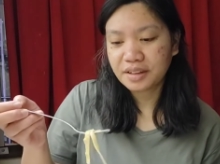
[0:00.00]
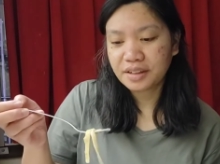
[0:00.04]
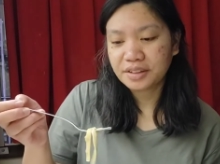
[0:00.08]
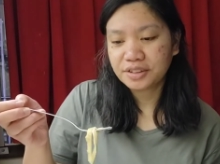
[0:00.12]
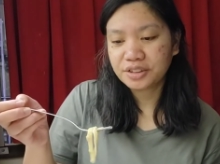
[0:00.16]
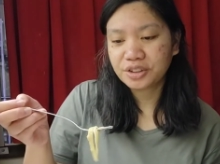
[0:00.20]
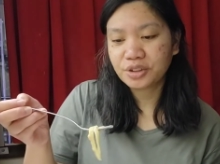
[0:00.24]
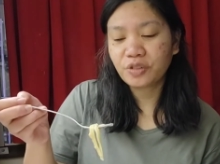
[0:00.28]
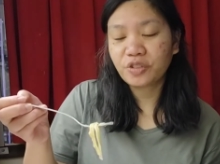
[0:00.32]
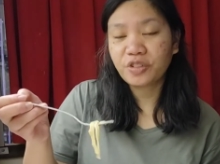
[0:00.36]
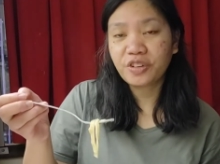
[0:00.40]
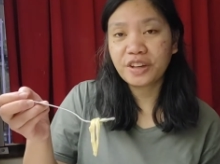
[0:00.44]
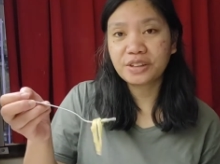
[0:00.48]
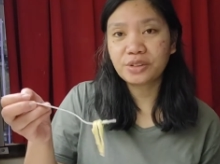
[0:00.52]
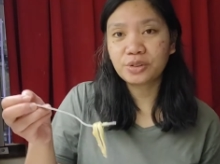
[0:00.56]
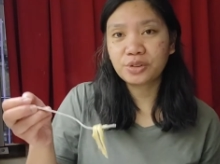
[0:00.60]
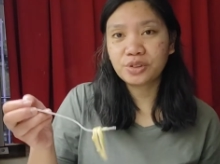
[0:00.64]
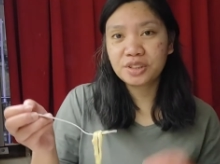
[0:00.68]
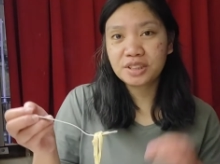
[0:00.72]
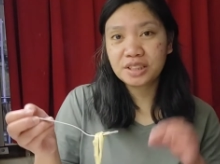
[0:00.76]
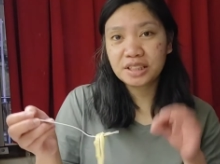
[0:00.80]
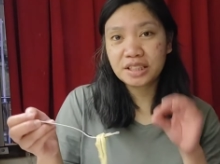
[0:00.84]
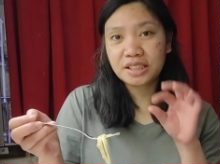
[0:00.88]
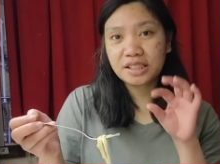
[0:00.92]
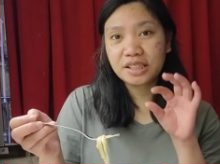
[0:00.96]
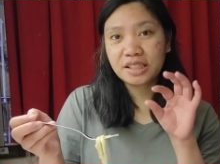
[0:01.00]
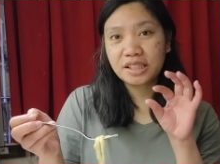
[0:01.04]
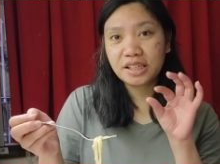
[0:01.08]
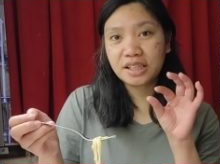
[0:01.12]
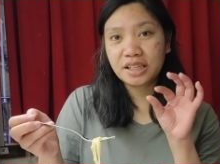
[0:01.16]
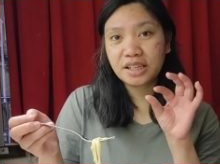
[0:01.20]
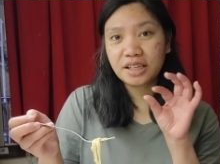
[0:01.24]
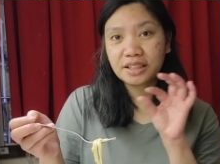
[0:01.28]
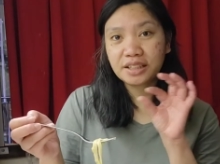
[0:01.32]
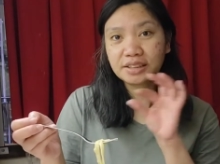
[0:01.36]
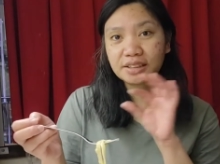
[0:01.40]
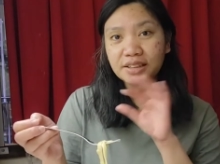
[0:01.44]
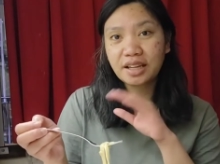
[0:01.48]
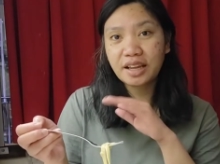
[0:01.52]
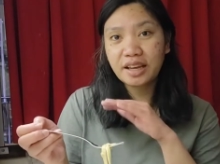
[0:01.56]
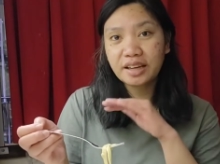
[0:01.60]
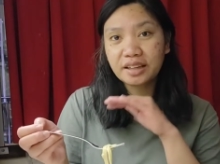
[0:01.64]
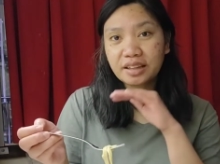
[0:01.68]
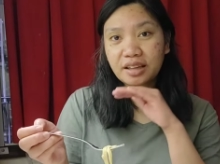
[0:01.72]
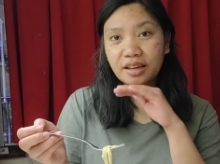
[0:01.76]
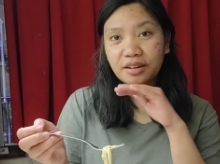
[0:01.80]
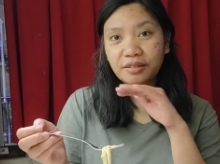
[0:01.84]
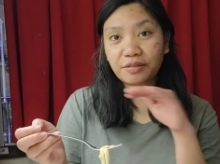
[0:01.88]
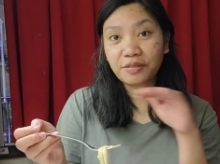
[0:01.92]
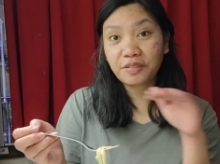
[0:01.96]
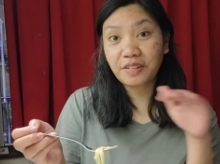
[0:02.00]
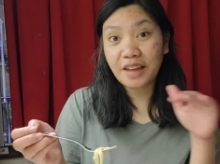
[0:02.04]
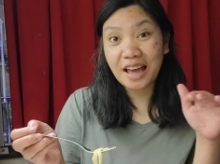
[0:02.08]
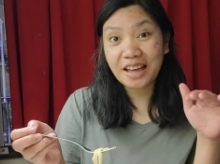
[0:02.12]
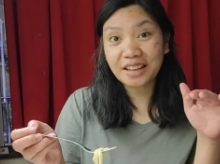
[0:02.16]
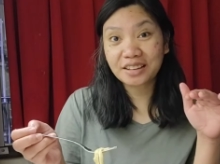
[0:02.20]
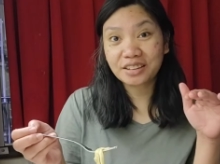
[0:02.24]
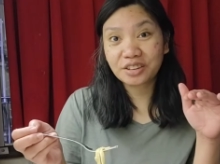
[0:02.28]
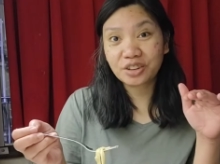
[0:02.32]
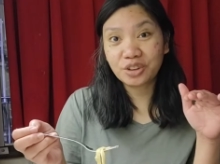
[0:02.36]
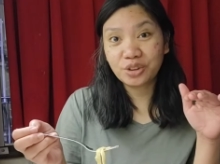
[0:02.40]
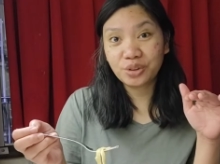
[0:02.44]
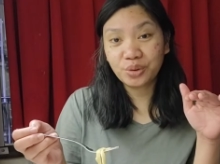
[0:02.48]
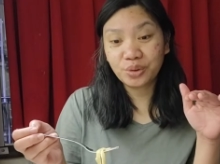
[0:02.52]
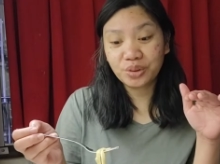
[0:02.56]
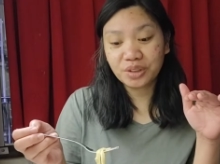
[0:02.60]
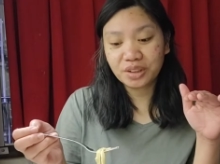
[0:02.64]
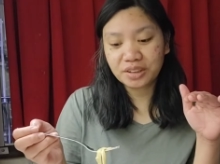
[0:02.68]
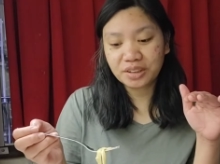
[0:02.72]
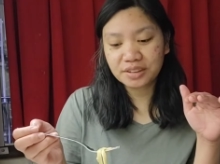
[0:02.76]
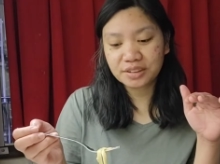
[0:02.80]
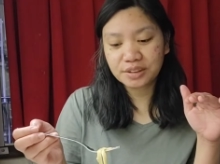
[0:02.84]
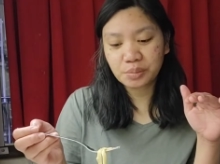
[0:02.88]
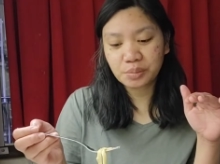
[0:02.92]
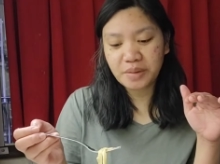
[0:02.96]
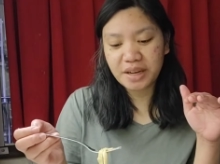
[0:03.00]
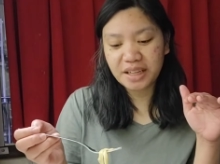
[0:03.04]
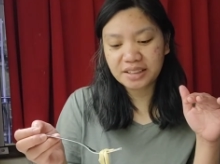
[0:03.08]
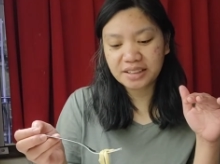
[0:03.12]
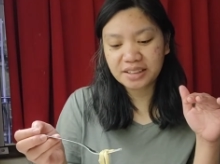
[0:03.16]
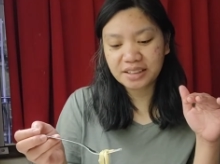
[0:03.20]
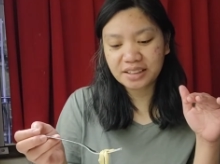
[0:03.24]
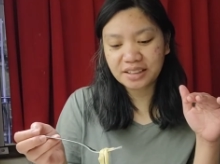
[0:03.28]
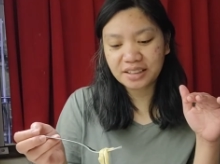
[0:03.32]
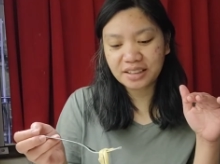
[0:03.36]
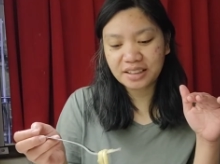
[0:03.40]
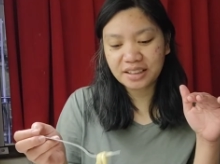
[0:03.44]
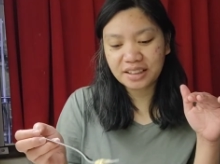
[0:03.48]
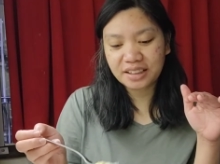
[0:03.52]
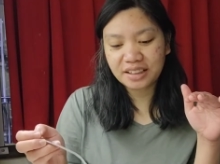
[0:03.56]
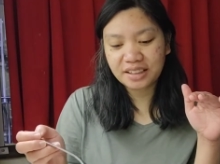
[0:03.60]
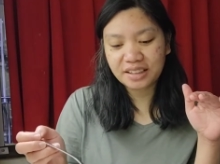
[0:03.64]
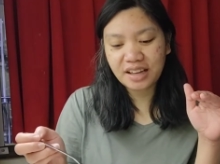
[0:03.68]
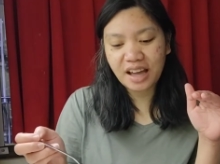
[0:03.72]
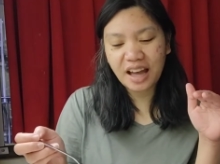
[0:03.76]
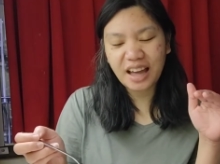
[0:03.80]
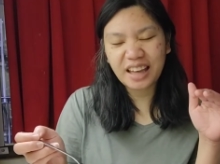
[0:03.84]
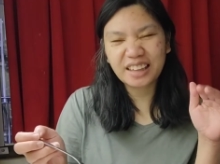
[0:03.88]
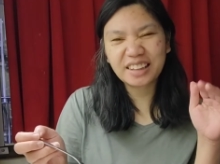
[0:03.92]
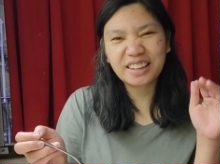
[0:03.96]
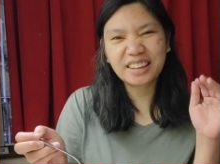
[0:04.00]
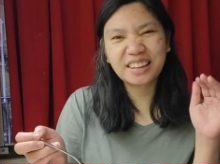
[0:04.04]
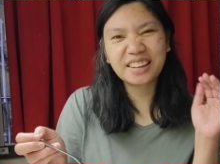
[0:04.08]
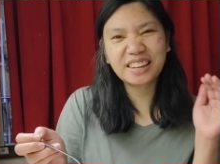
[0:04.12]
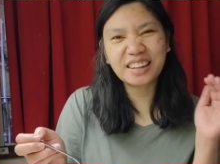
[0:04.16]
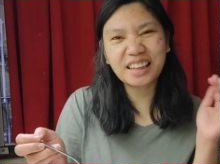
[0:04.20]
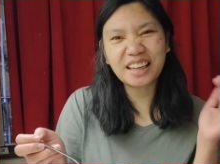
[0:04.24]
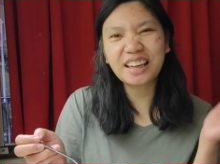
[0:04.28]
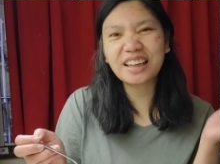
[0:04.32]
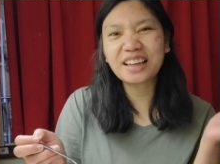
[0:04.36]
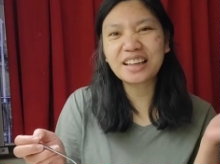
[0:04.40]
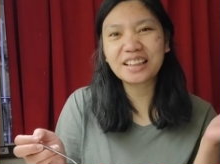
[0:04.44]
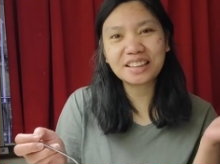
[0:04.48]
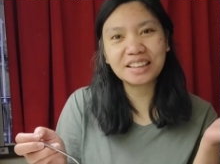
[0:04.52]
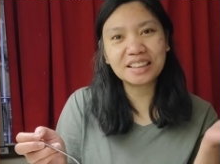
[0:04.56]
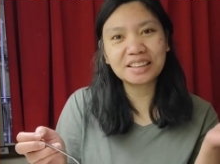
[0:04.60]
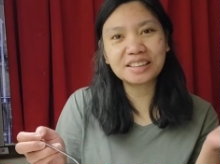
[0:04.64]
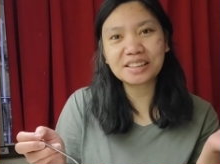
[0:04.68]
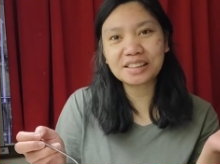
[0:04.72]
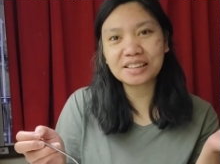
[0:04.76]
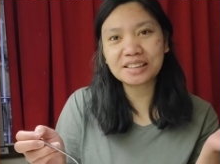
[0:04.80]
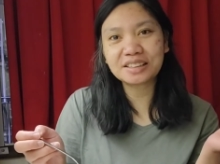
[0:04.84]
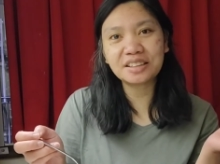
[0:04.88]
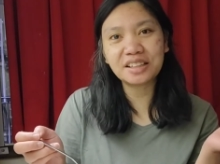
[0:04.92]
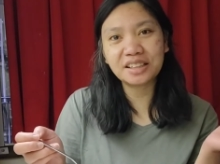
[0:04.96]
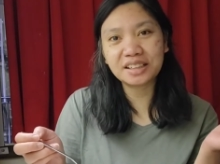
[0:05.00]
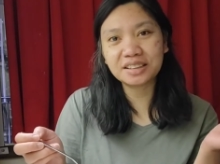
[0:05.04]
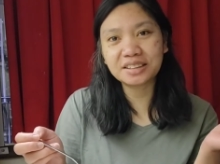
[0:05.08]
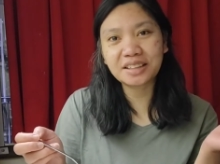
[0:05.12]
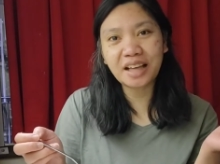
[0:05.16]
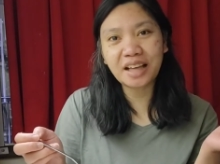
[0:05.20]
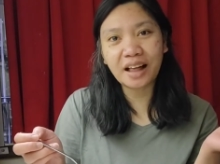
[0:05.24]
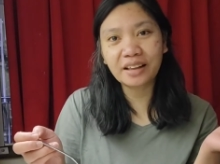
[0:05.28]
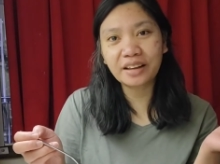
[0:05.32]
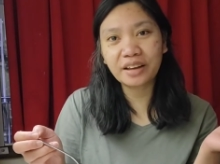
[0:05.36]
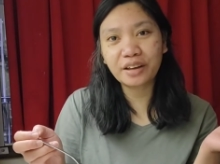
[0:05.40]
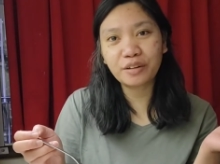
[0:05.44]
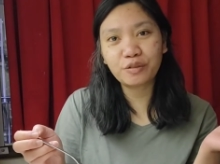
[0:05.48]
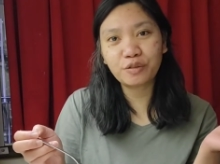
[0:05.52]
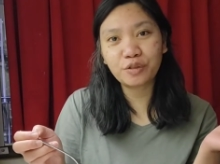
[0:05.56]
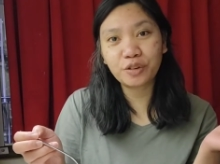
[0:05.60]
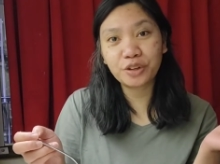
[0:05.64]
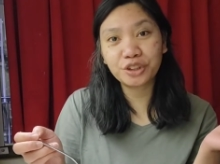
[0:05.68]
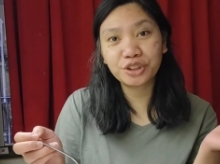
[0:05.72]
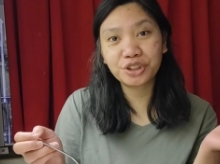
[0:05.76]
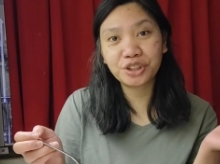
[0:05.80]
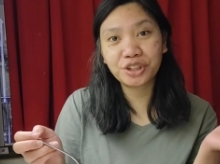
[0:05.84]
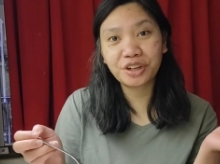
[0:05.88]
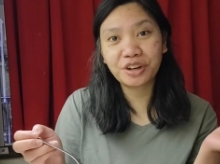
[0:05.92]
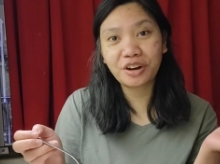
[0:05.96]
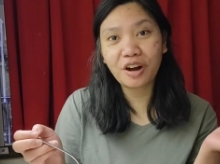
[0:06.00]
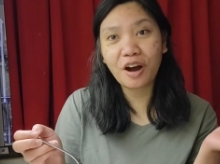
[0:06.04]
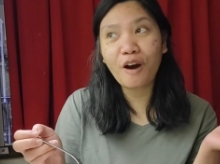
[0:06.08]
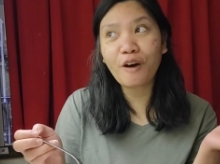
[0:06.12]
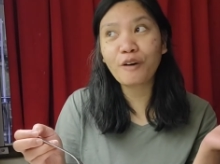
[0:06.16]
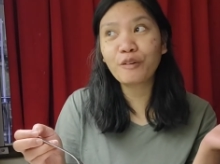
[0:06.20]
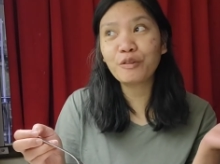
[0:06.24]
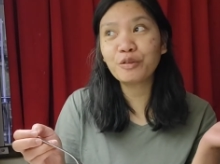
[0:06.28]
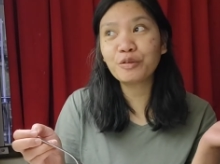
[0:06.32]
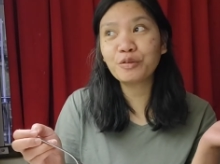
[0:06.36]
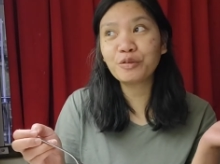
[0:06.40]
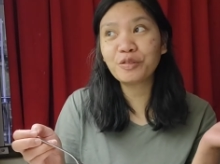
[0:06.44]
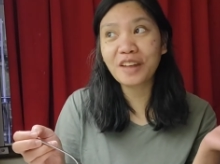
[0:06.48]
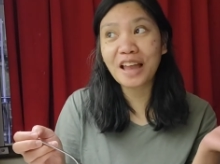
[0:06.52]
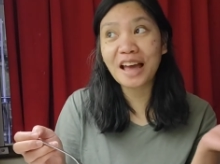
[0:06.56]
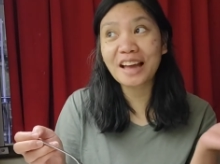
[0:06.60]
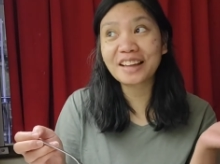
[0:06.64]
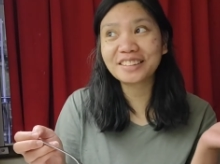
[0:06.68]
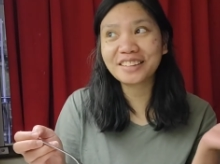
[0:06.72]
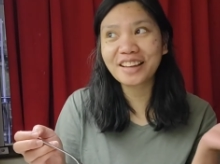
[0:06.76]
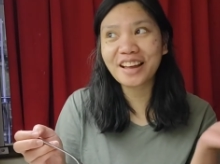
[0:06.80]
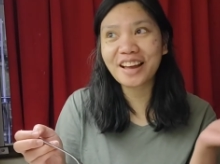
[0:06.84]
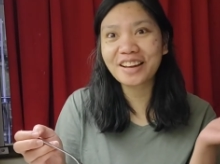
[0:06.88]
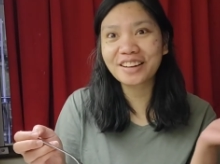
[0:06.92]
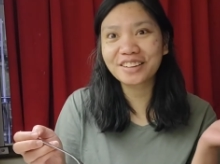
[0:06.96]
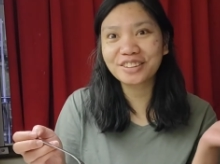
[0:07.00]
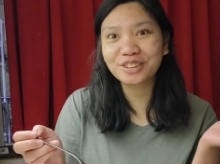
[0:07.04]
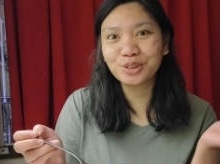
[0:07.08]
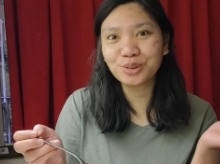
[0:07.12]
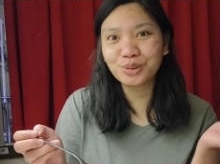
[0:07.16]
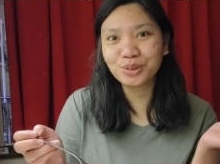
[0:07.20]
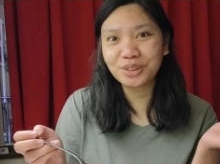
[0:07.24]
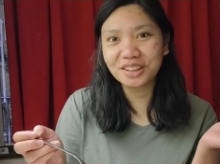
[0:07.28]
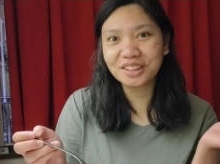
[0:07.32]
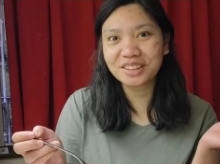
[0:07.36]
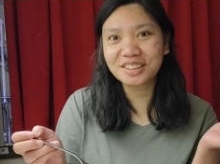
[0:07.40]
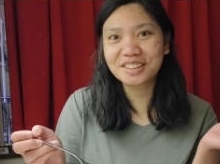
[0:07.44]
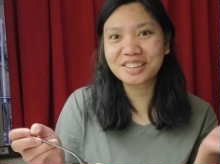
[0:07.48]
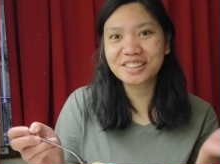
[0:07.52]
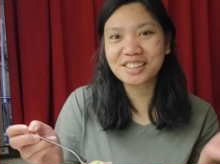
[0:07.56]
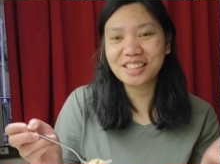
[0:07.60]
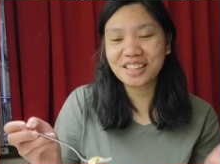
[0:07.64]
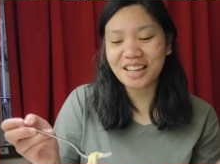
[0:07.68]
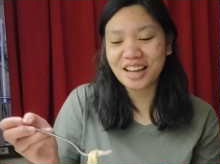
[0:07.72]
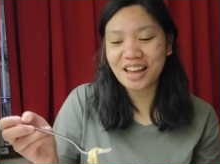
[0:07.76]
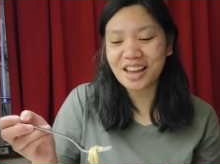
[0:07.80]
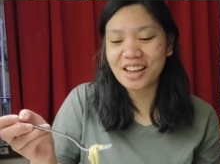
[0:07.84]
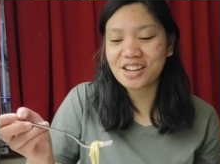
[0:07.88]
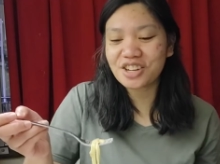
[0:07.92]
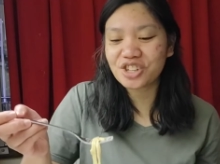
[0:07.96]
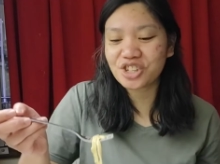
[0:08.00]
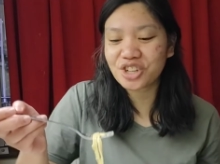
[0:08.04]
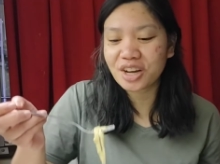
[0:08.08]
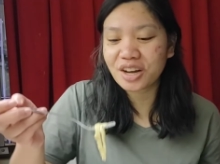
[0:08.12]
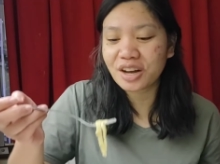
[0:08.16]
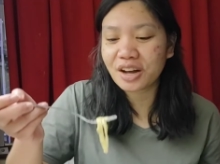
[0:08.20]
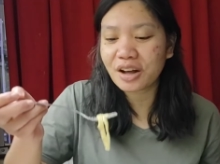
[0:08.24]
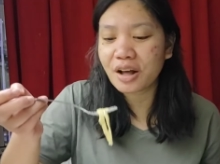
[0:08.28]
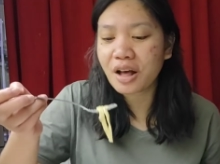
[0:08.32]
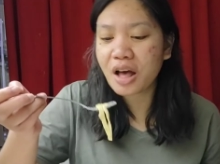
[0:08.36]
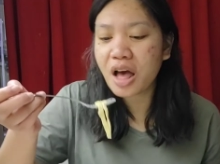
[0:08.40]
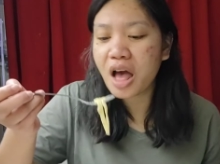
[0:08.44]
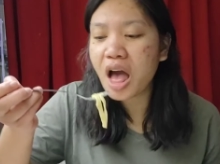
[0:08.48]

So fettuccine is like that flat noodles basically. I think this is the Italian version of flat egg noodles in Asia.